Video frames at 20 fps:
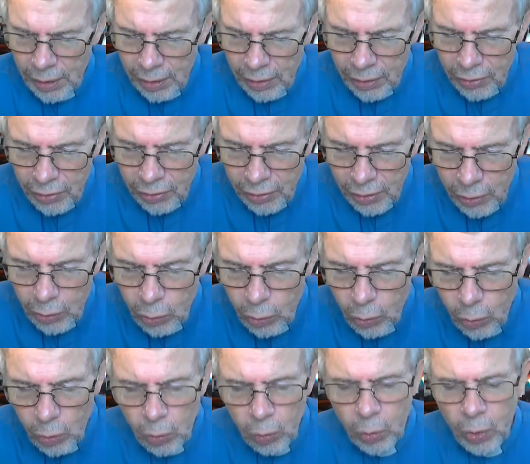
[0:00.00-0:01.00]
So
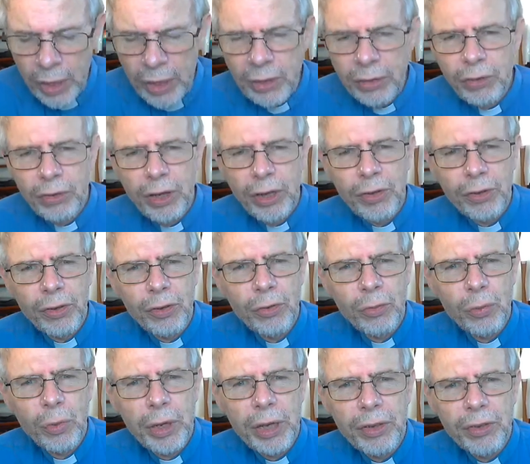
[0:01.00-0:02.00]
when Jesus
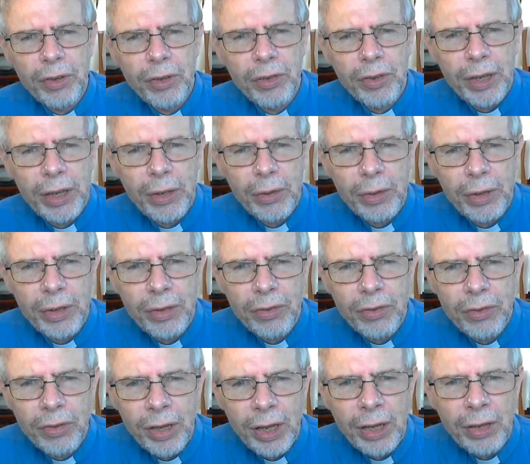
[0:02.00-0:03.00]
reaches out and
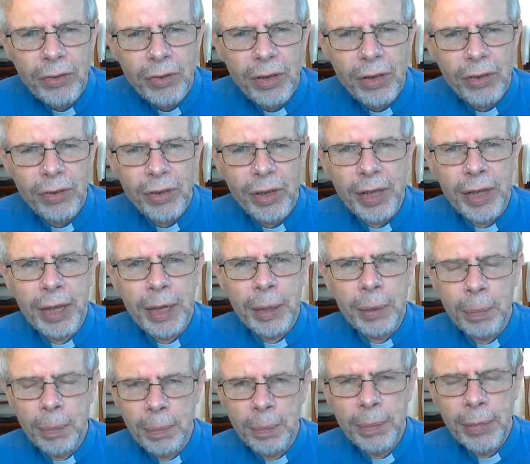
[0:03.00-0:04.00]
touches
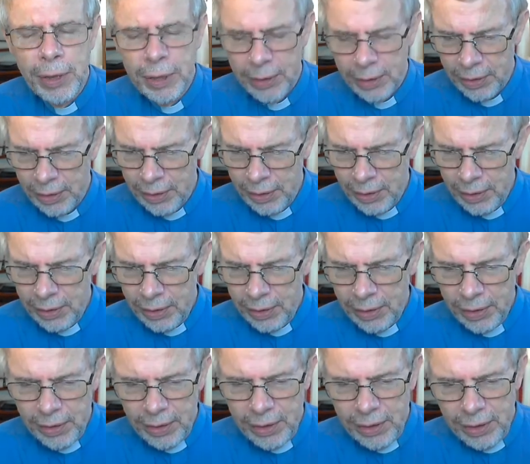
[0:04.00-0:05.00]
him,
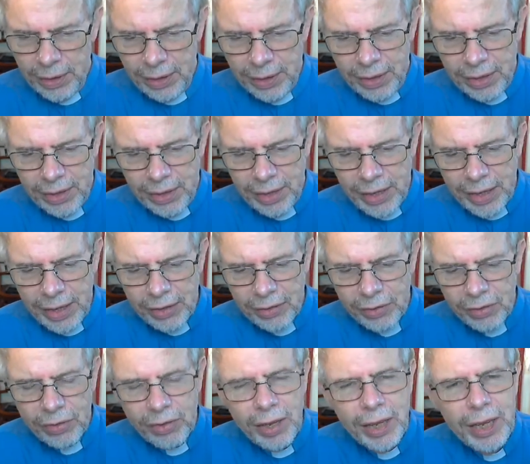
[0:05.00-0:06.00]

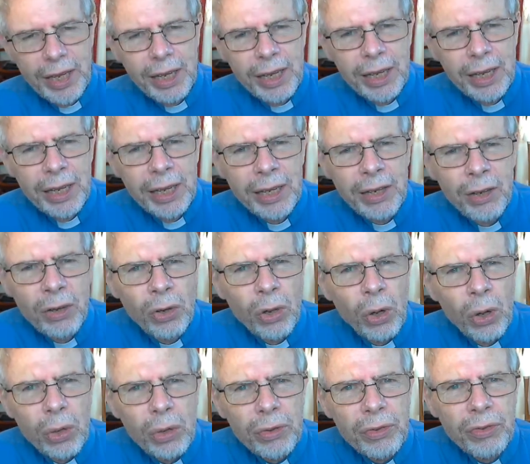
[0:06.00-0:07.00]
that's healing
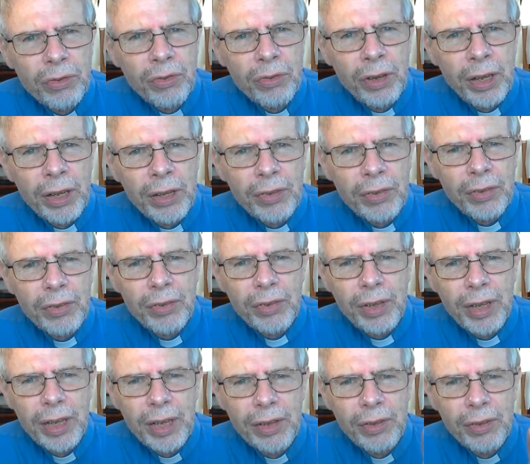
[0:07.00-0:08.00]
not just
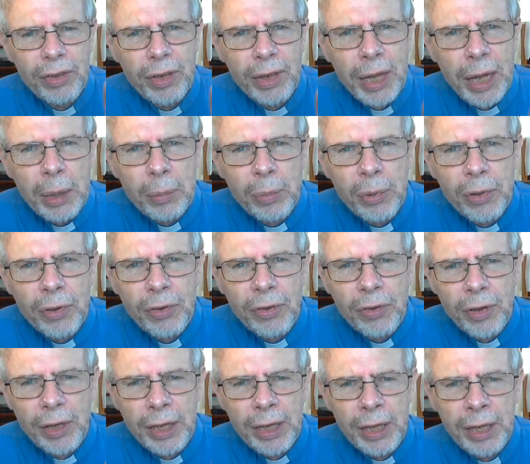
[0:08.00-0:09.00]
his
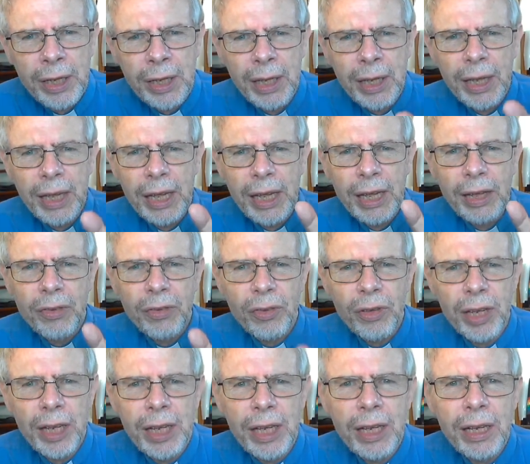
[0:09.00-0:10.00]
leprosy, it's
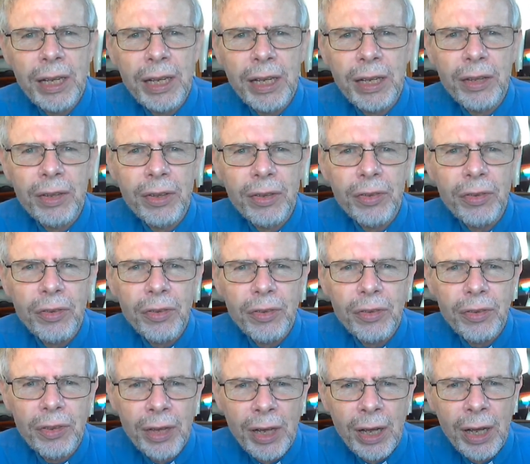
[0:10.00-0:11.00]
healing the
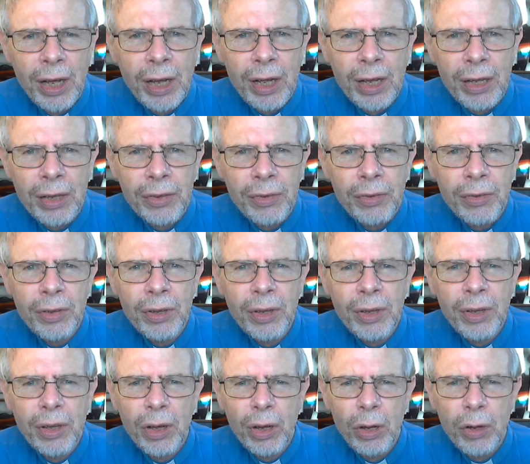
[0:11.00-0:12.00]
scars
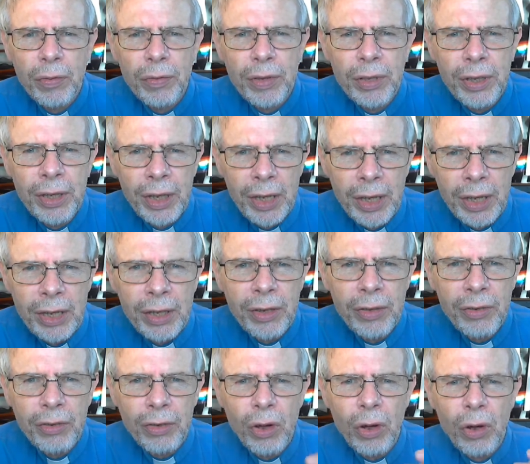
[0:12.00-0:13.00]
of
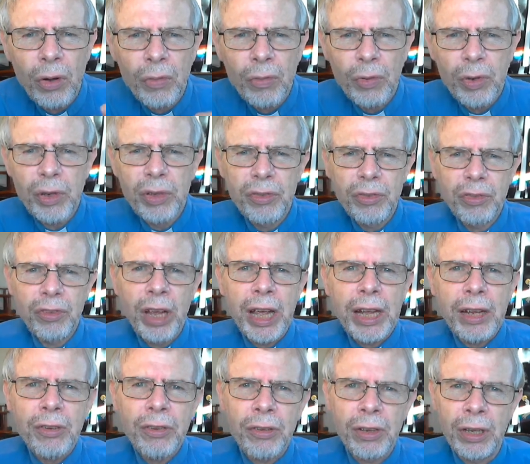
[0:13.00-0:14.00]
years of
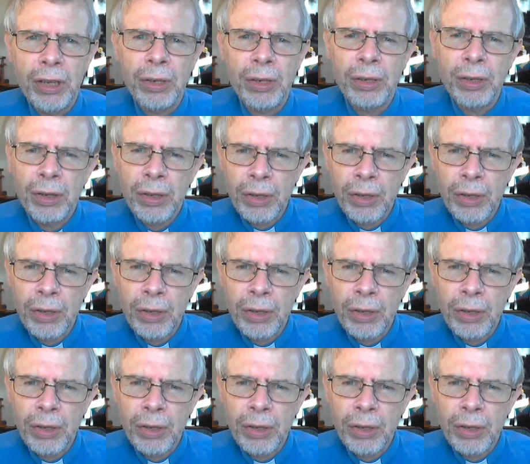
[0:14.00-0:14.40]
rejection,